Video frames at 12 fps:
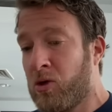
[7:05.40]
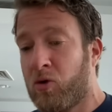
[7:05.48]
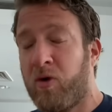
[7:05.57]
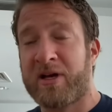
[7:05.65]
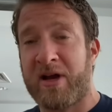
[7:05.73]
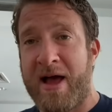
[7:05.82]

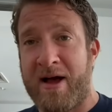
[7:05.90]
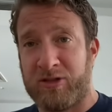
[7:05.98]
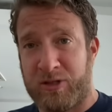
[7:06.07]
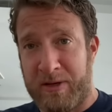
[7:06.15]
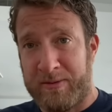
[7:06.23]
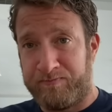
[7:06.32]
quick
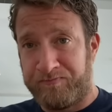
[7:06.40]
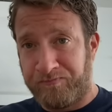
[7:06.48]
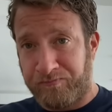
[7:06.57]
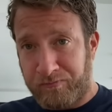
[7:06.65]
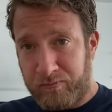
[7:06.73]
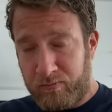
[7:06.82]
announcement.
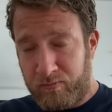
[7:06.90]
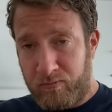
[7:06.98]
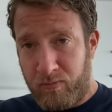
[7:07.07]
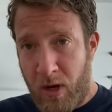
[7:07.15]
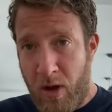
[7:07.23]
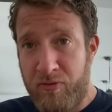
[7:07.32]

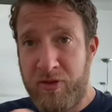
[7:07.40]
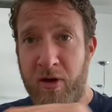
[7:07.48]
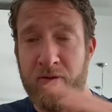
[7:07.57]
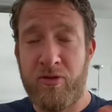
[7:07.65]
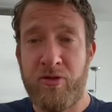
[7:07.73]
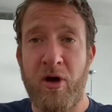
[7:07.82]

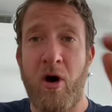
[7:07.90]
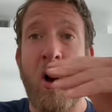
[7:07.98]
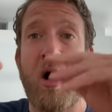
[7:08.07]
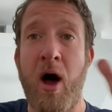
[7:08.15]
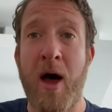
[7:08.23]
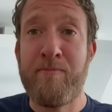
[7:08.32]
The, the
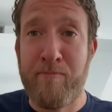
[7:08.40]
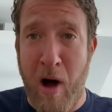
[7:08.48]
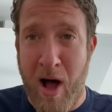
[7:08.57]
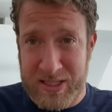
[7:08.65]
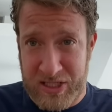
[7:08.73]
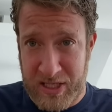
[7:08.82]

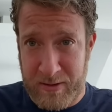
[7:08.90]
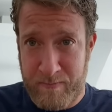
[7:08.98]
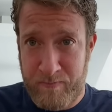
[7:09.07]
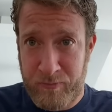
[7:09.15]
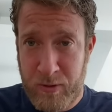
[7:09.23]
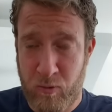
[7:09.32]
unboxing,
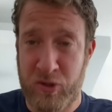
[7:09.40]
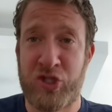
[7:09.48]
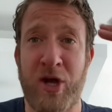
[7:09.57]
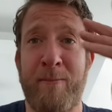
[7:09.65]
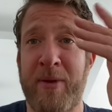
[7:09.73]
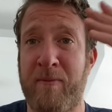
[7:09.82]
which
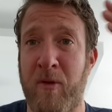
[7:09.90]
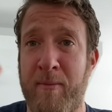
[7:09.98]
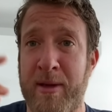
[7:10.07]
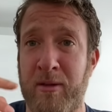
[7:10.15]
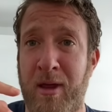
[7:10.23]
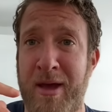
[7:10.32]
some people have
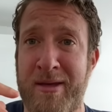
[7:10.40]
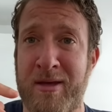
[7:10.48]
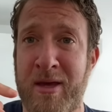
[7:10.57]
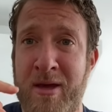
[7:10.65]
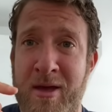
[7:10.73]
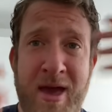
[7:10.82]
been like,
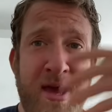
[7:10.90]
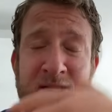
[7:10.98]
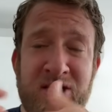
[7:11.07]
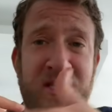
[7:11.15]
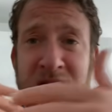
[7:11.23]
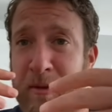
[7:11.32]
hey,
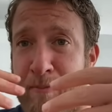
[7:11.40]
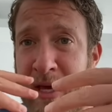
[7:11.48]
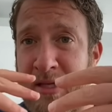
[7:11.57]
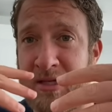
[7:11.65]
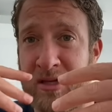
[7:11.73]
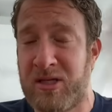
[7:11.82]
stick to
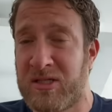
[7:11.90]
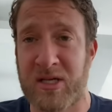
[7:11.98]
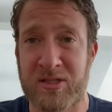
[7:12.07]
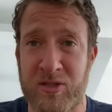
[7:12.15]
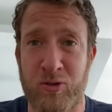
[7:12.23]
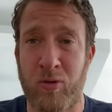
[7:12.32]
pizza, these
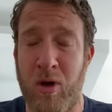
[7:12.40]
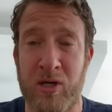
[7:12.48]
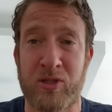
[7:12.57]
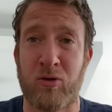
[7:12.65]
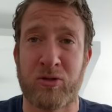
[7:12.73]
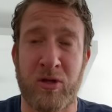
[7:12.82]
things are too
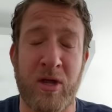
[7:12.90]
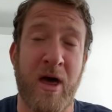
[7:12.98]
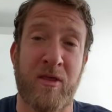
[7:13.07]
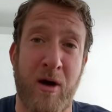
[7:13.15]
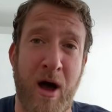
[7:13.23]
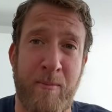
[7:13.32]
long, don't do the
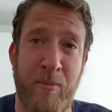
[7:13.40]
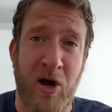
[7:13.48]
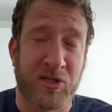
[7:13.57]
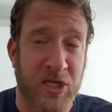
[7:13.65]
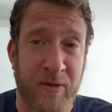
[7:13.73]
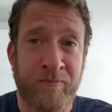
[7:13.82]
other
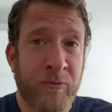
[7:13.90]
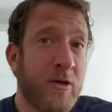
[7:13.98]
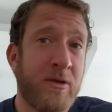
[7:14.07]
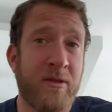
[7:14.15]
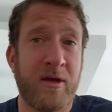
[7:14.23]
unboxing. Then